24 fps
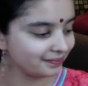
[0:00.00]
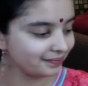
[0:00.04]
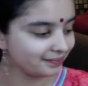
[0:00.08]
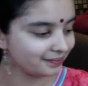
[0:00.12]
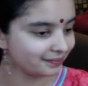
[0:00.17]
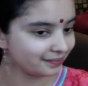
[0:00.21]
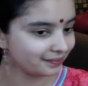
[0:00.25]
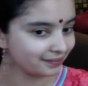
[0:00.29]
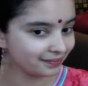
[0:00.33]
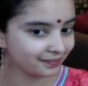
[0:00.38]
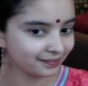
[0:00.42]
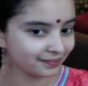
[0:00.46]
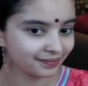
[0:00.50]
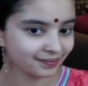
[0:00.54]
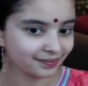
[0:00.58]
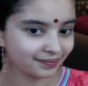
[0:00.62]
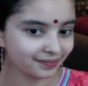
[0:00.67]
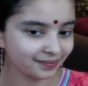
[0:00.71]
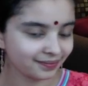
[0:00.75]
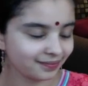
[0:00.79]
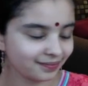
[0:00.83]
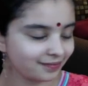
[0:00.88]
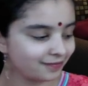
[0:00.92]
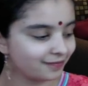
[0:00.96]

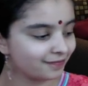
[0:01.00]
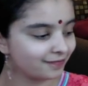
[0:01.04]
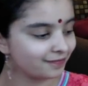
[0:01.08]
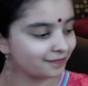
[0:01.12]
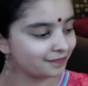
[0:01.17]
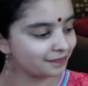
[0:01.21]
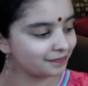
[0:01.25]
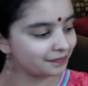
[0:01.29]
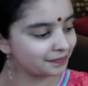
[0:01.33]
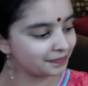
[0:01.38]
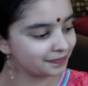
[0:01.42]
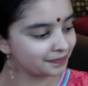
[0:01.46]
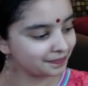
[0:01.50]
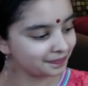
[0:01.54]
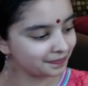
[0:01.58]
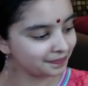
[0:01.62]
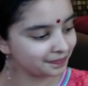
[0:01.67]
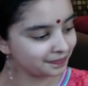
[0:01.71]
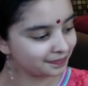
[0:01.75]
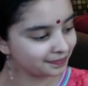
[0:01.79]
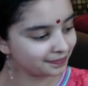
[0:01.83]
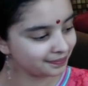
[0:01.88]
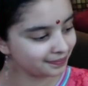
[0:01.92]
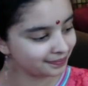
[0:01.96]

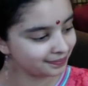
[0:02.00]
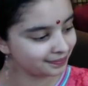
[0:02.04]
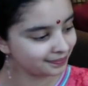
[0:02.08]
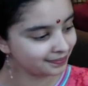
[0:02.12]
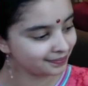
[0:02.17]
(silent)